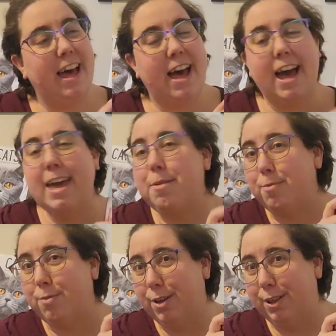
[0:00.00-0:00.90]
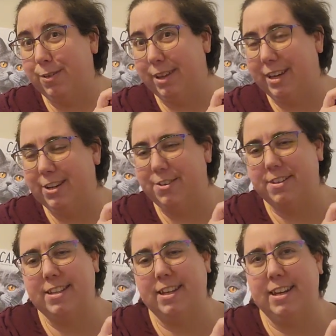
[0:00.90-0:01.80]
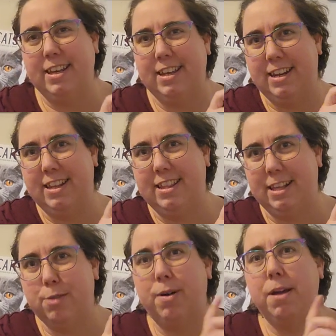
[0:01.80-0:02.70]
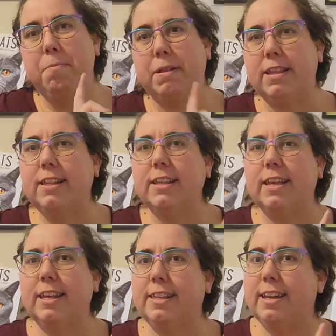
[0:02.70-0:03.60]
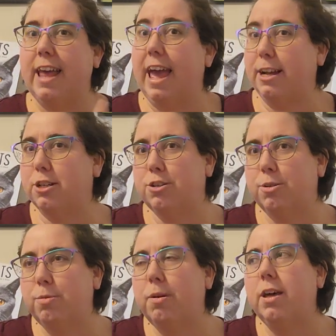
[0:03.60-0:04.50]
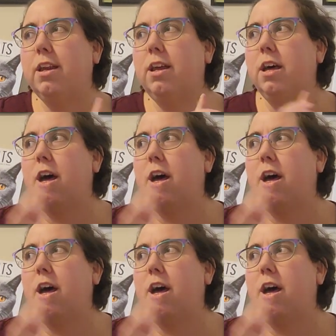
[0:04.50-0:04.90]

I am really, really interested in this one, but this is an extra one